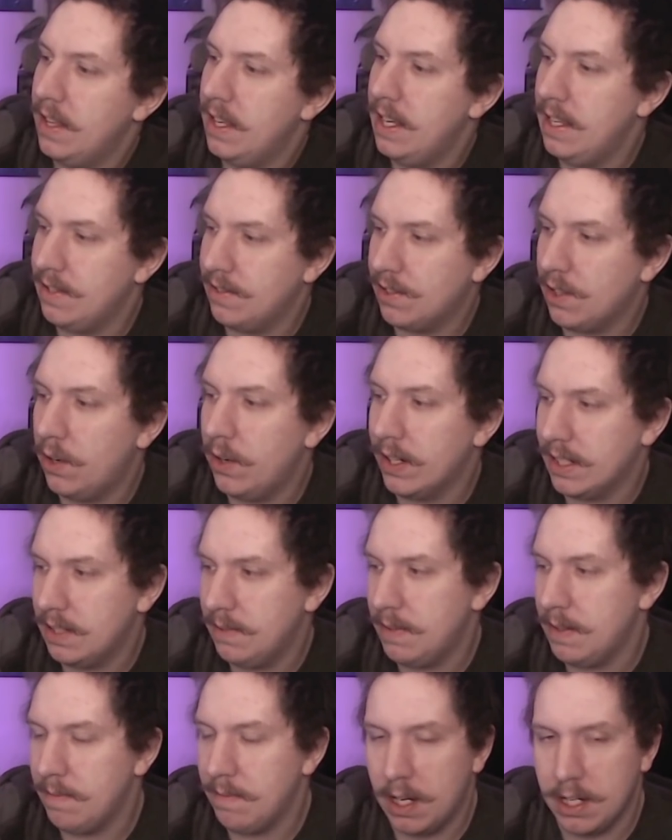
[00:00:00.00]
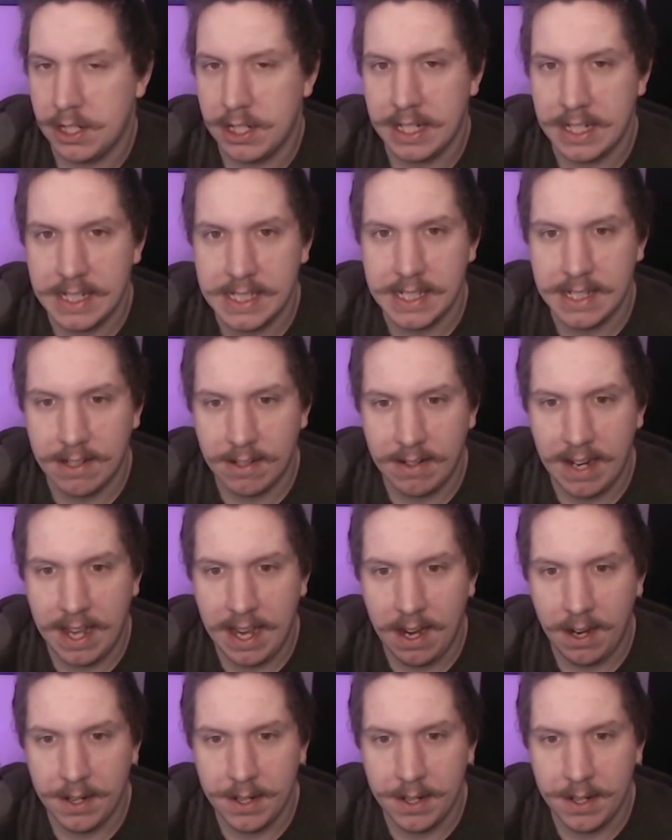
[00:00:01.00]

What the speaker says: is going to be much easier now.